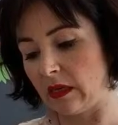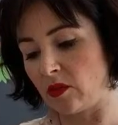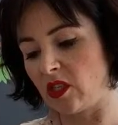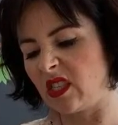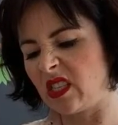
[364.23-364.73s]
I'm
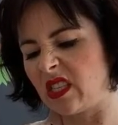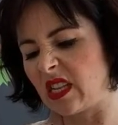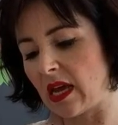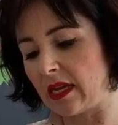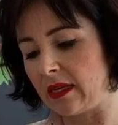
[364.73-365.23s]
just
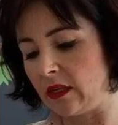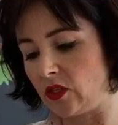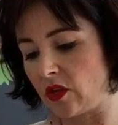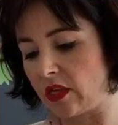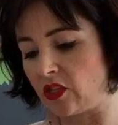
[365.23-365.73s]
slightly
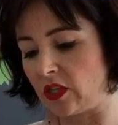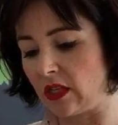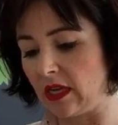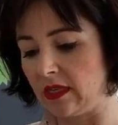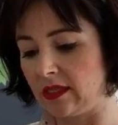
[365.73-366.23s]
stretching
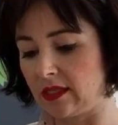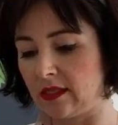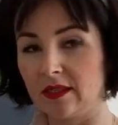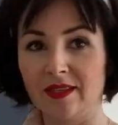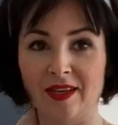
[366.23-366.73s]

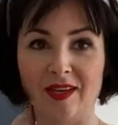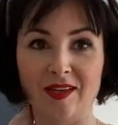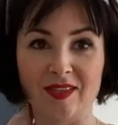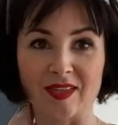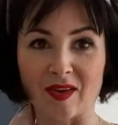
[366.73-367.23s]
this
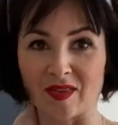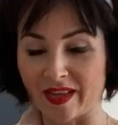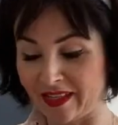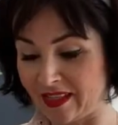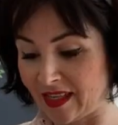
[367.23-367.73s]
so
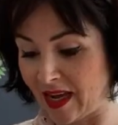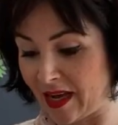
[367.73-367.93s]
that